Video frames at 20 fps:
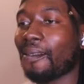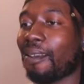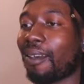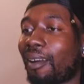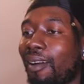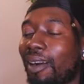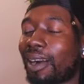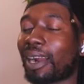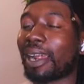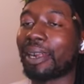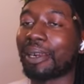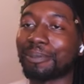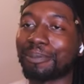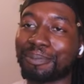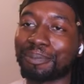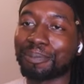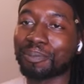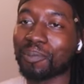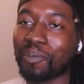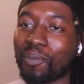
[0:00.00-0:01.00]
All right,
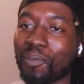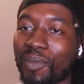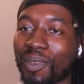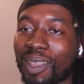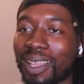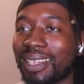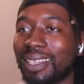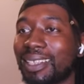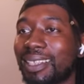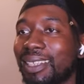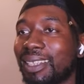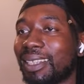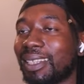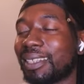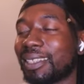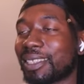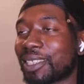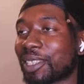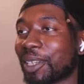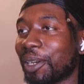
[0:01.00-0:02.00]

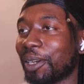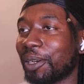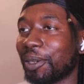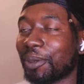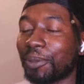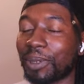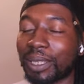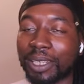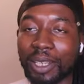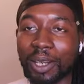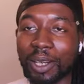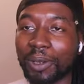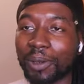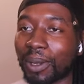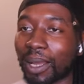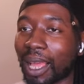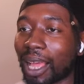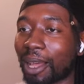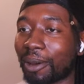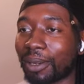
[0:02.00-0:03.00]
so we know
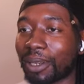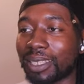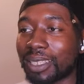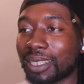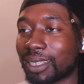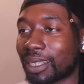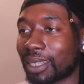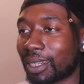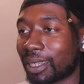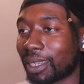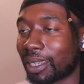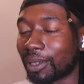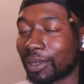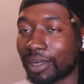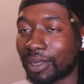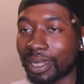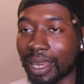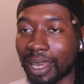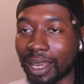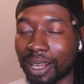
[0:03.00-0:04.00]
how this is gonna go
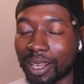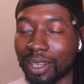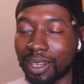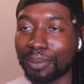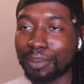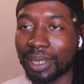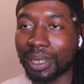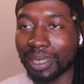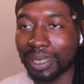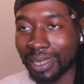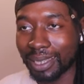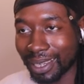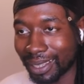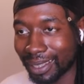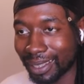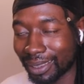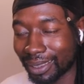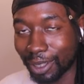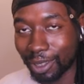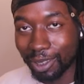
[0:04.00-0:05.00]
down, but
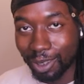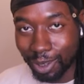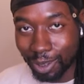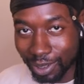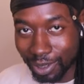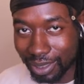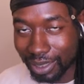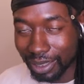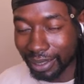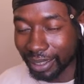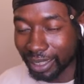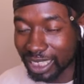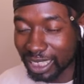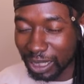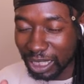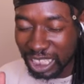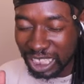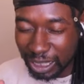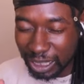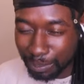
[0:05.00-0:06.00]
again, the context,
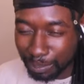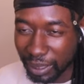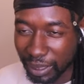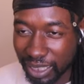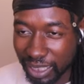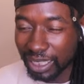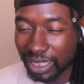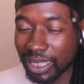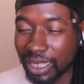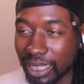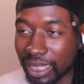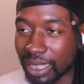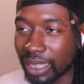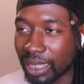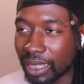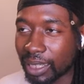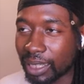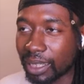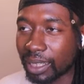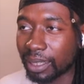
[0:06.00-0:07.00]
especially
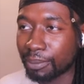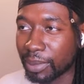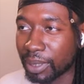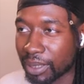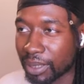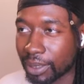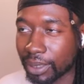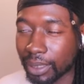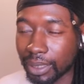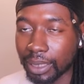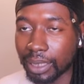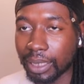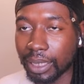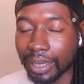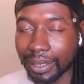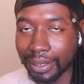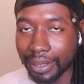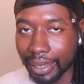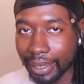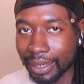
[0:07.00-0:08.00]
Mitsuki
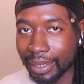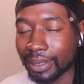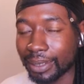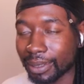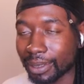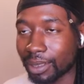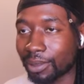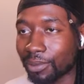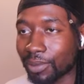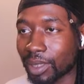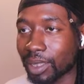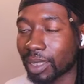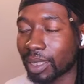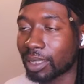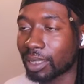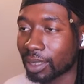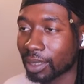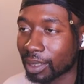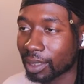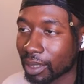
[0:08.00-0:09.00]
and Ada's
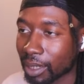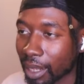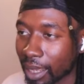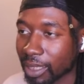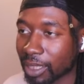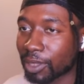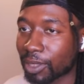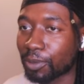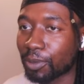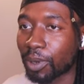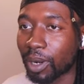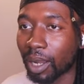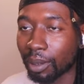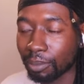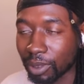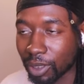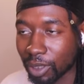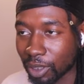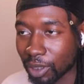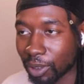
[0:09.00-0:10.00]
conversation, that's where I'm
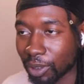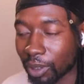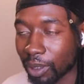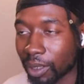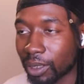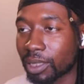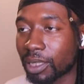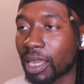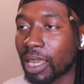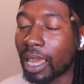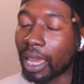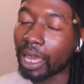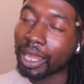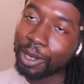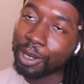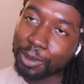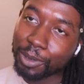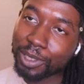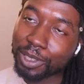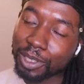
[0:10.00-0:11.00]
curious, and
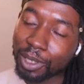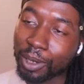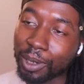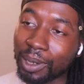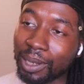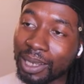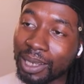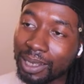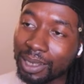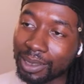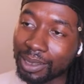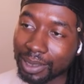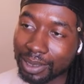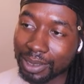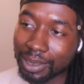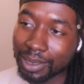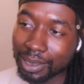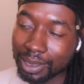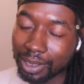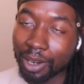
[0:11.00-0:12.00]
also the
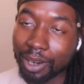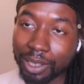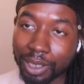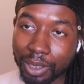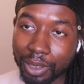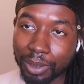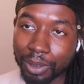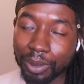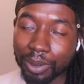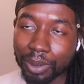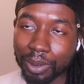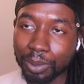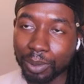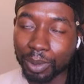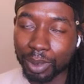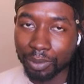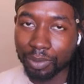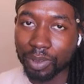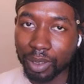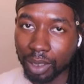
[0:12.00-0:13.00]
scenario
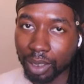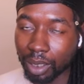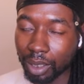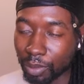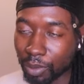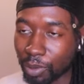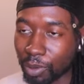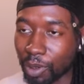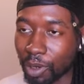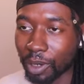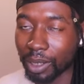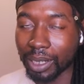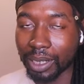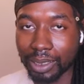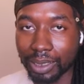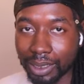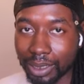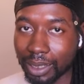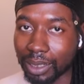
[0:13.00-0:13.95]
with Himawari at the